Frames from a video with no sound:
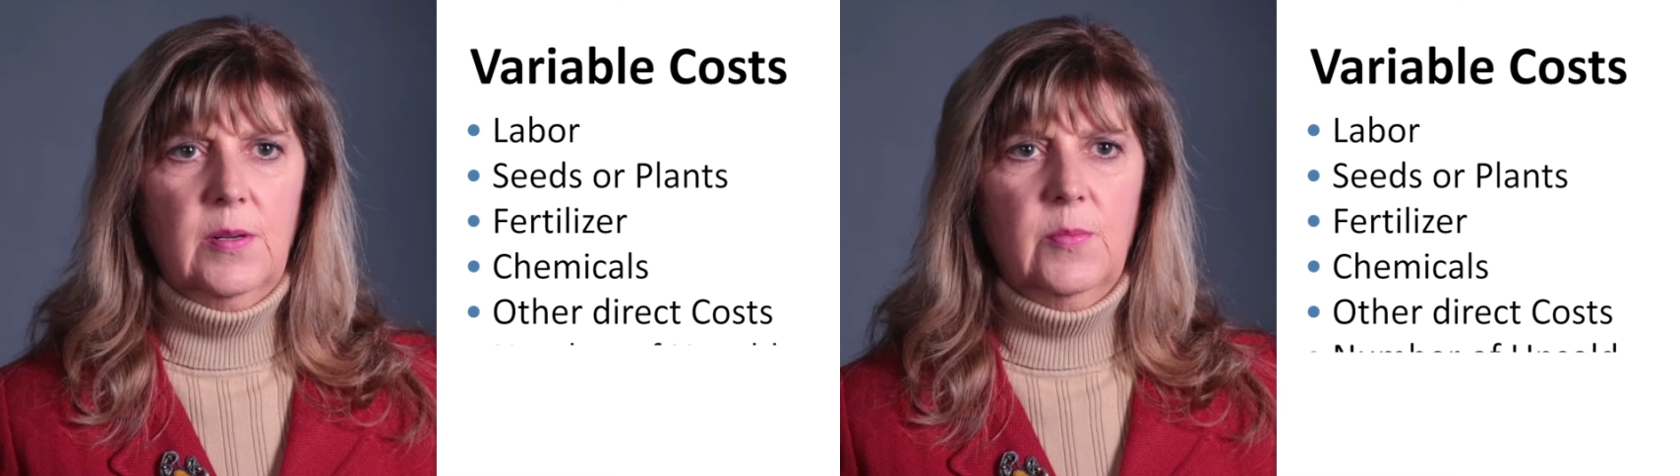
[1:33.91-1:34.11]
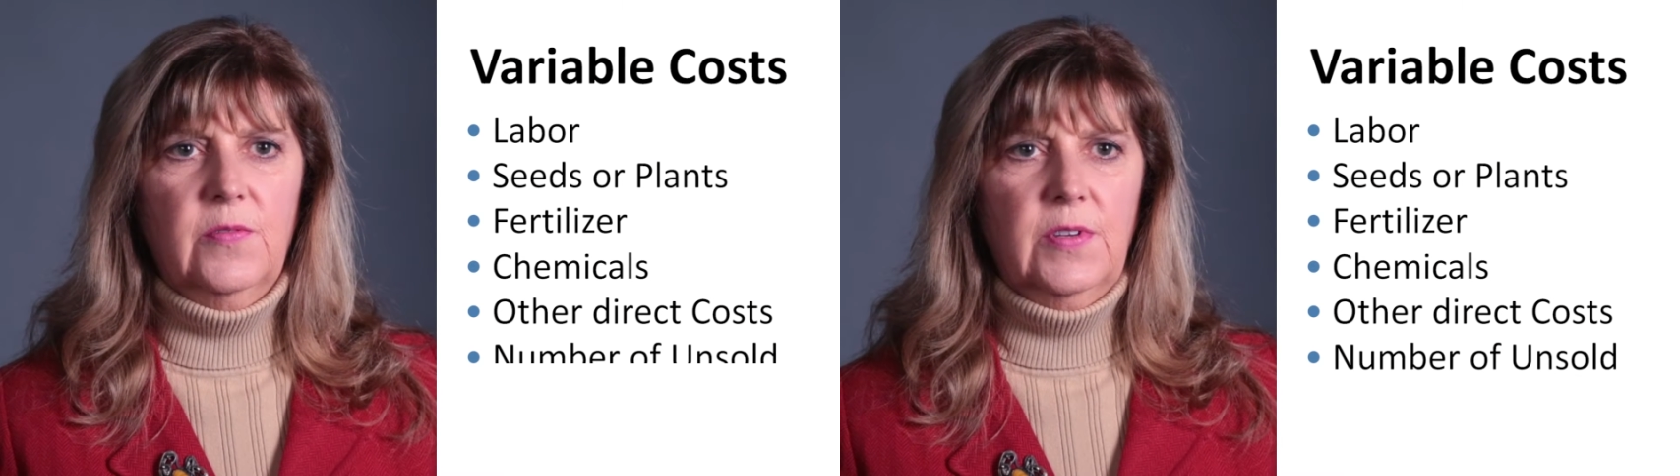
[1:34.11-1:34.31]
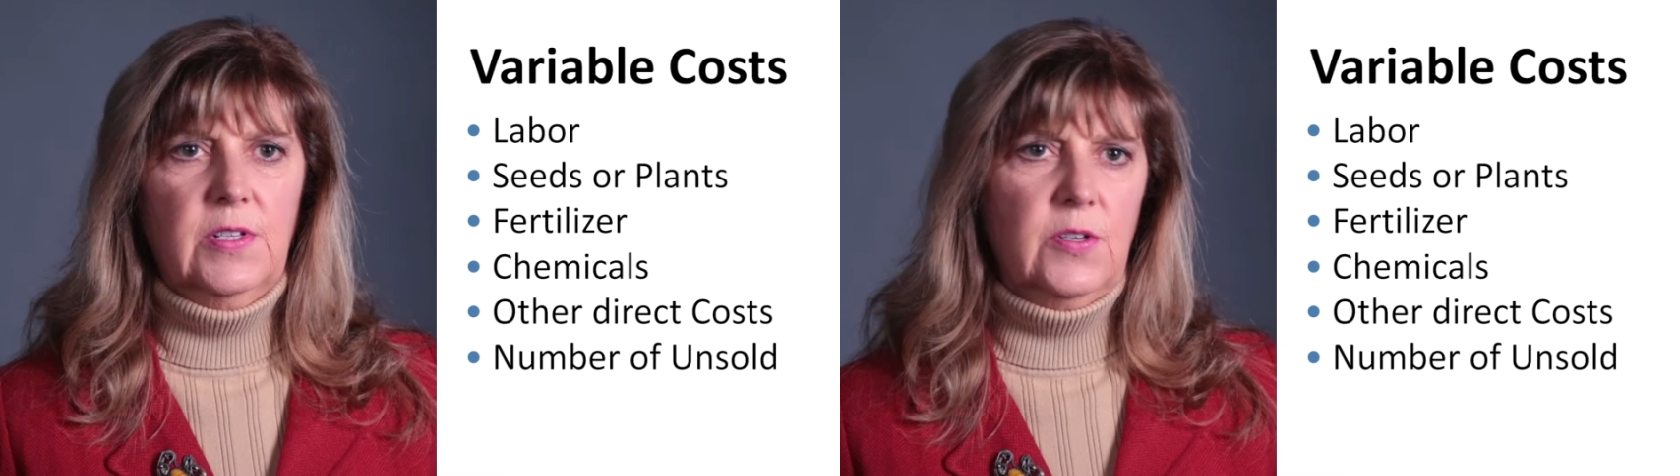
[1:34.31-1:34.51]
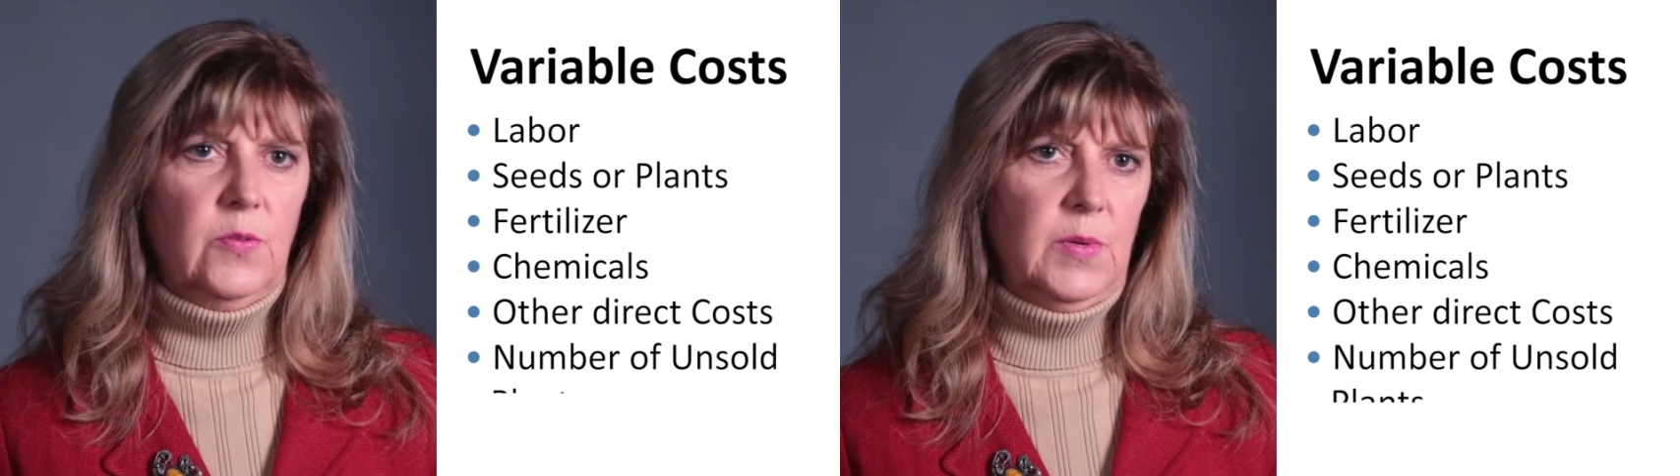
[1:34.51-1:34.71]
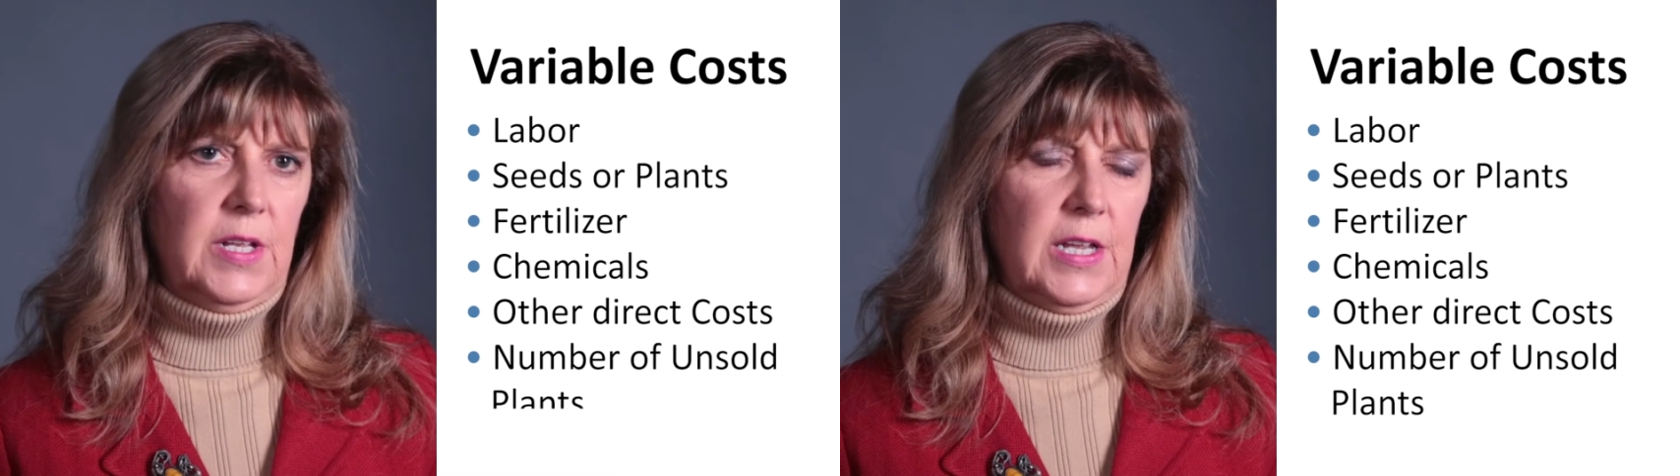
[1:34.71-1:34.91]
number of
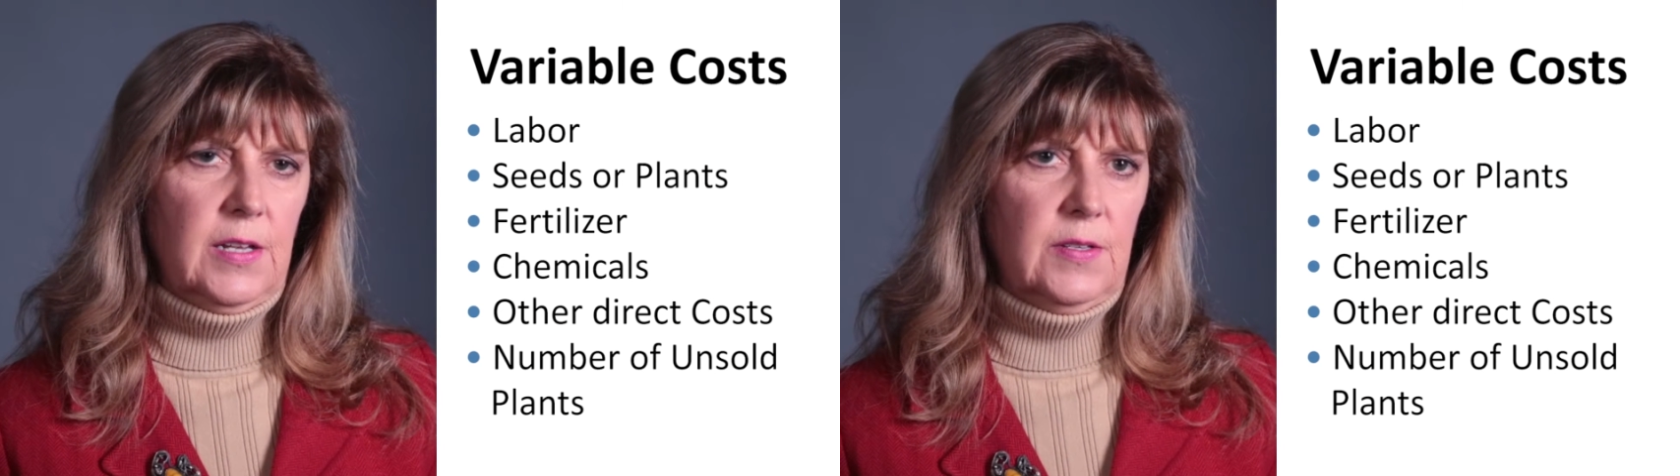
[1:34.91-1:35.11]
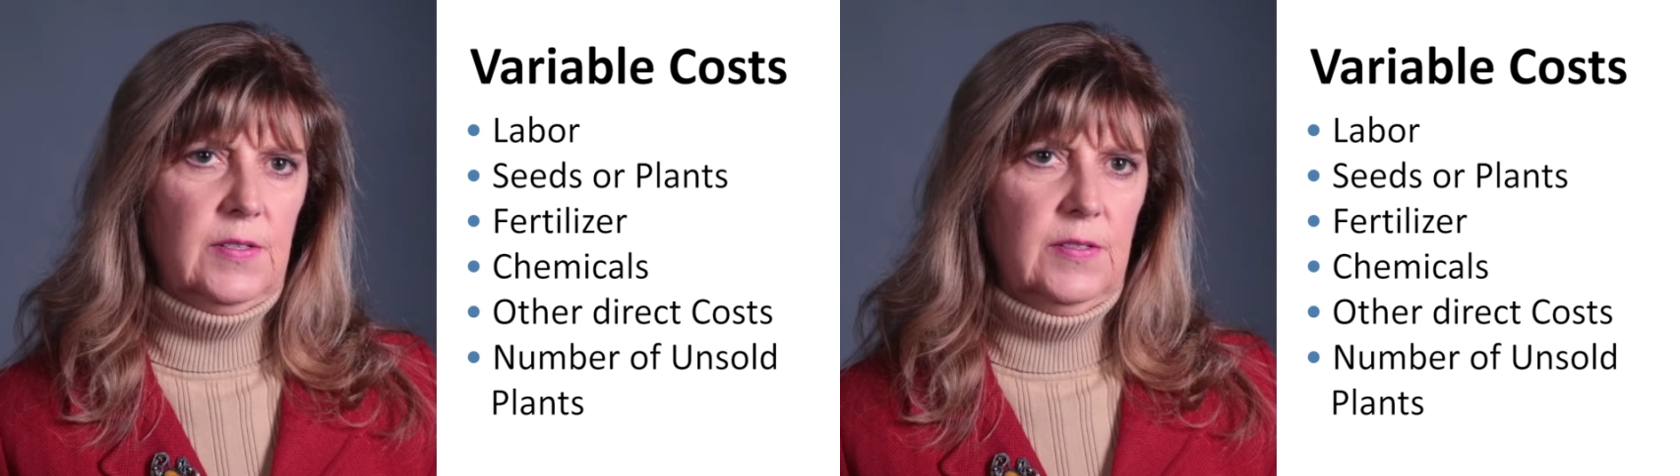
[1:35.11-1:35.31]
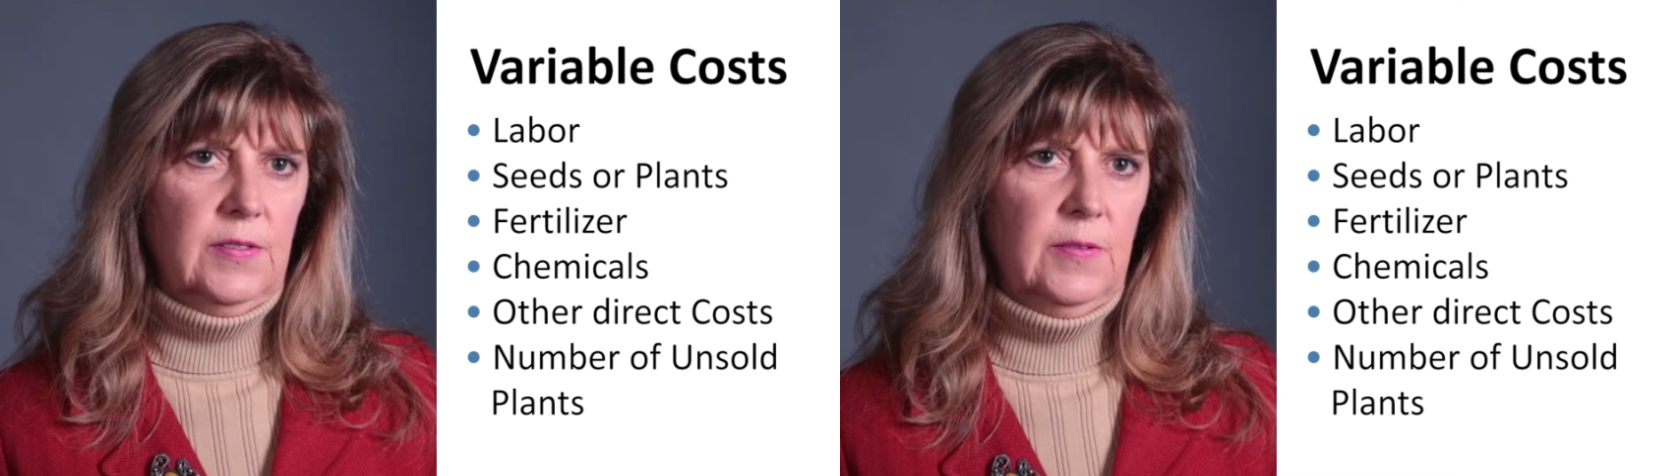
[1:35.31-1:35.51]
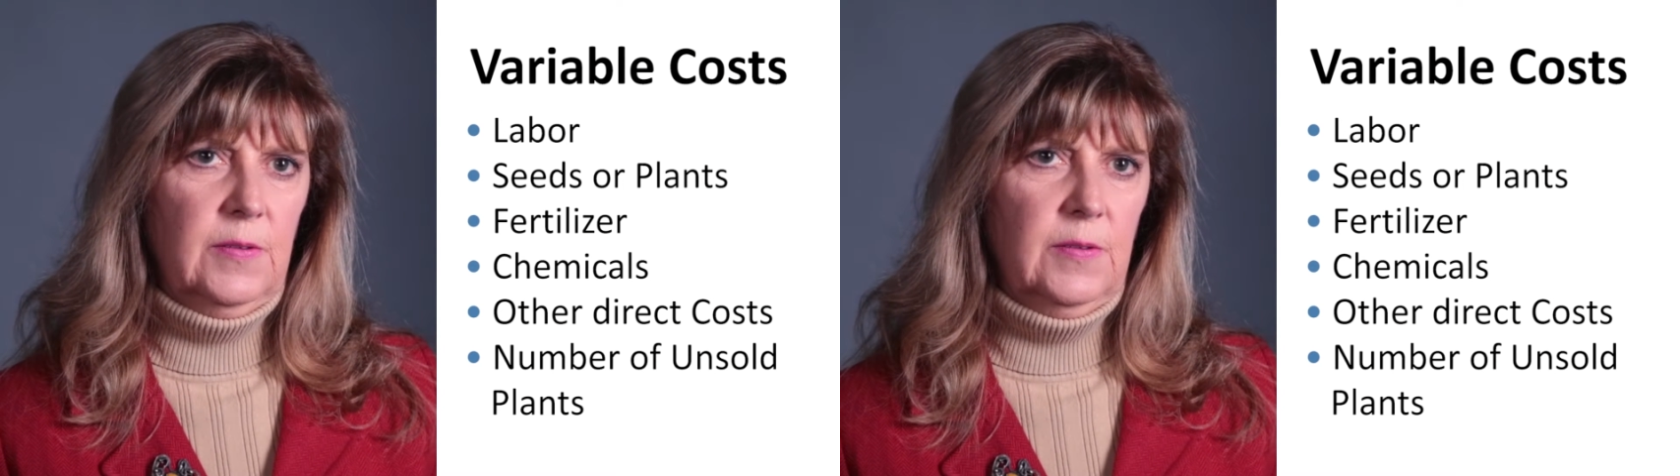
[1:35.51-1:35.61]
unsold plants.